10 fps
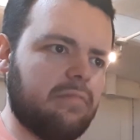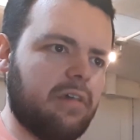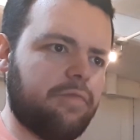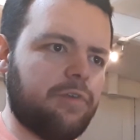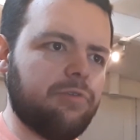
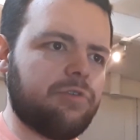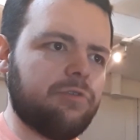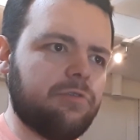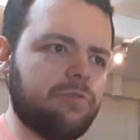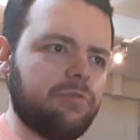If you
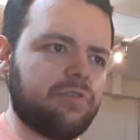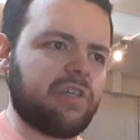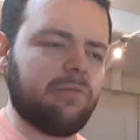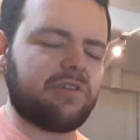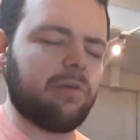do
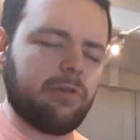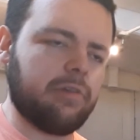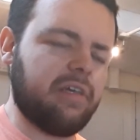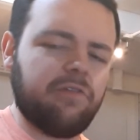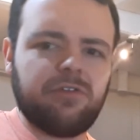
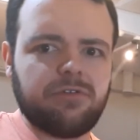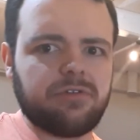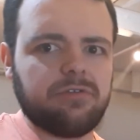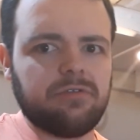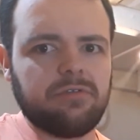
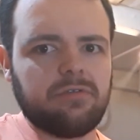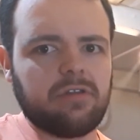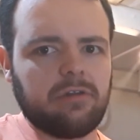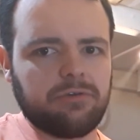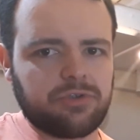
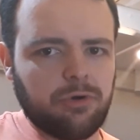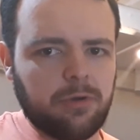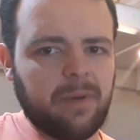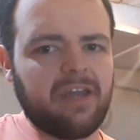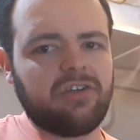the low
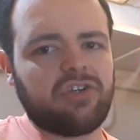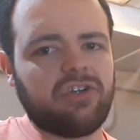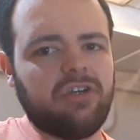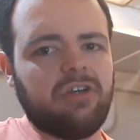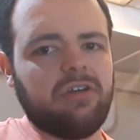stroke
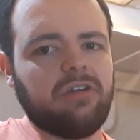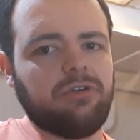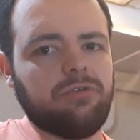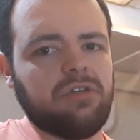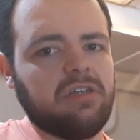bench,
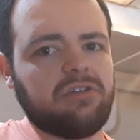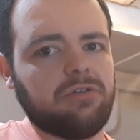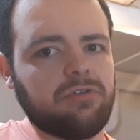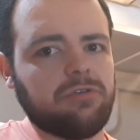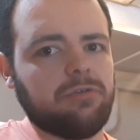you need
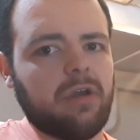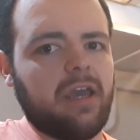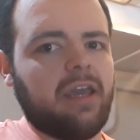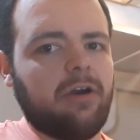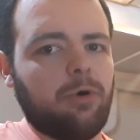to do
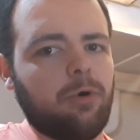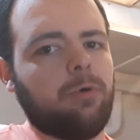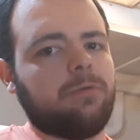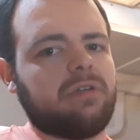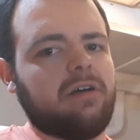a
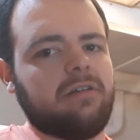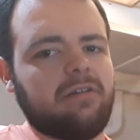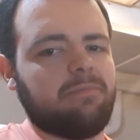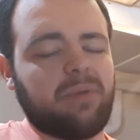whole ton.